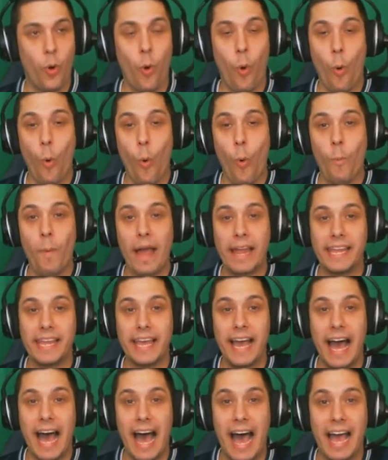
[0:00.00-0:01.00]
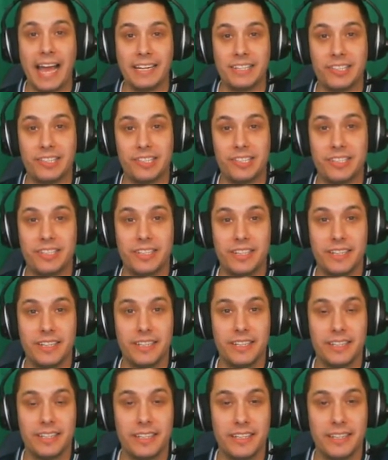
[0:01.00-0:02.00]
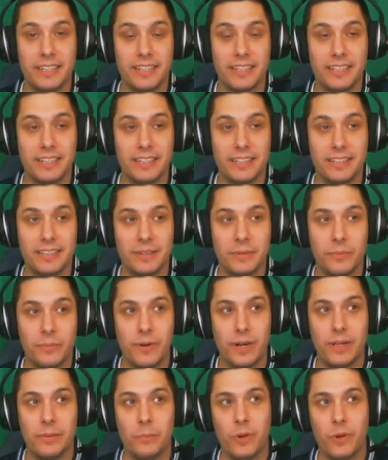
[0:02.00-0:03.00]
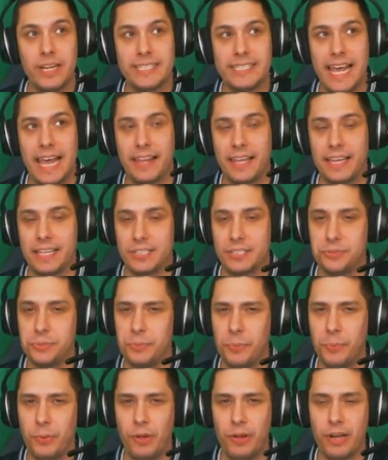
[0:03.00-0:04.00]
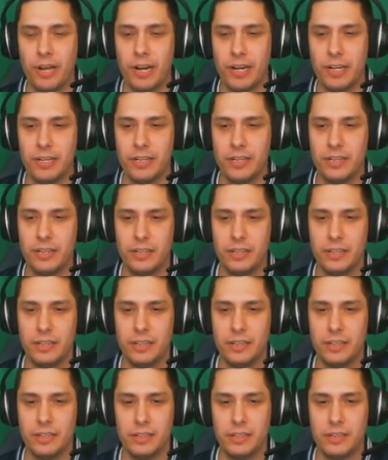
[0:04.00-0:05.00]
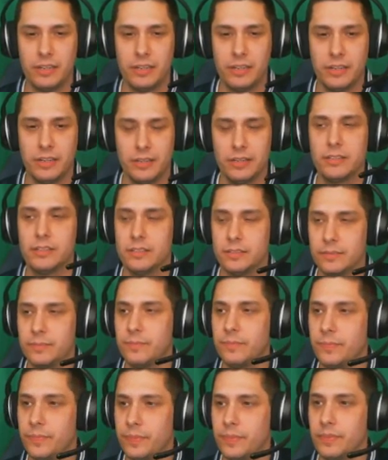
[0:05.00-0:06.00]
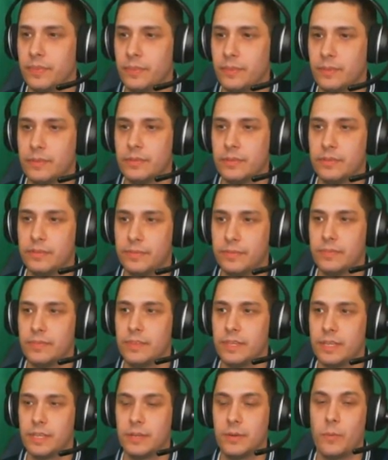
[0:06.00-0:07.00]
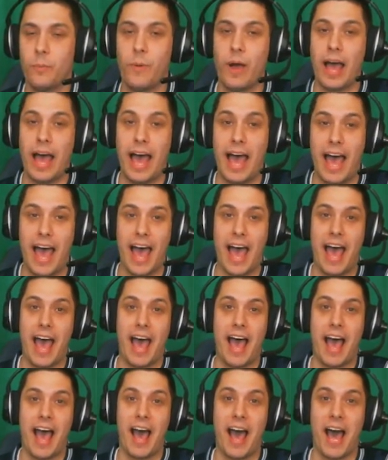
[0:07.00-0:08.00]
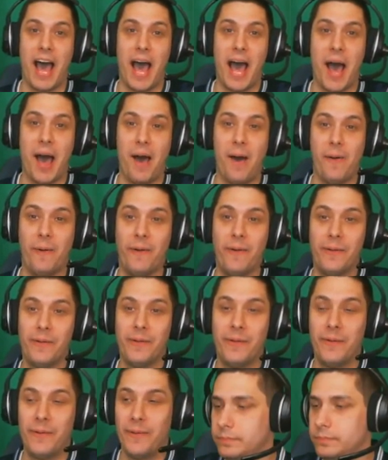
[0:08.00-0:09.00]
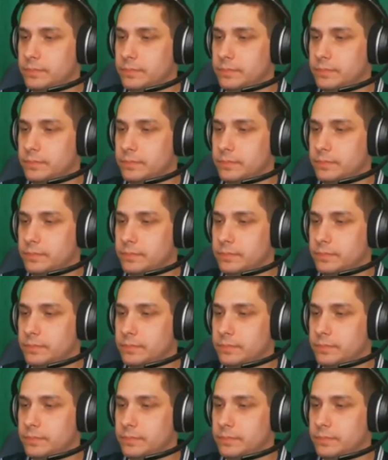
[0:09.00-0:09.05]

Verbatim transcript: Oh my gosh. Yeah. Crazy. What is that? Like a Super Bowl card? Yeah, that's his Team of the Week Super Bowl M V P card. Wow. So I got.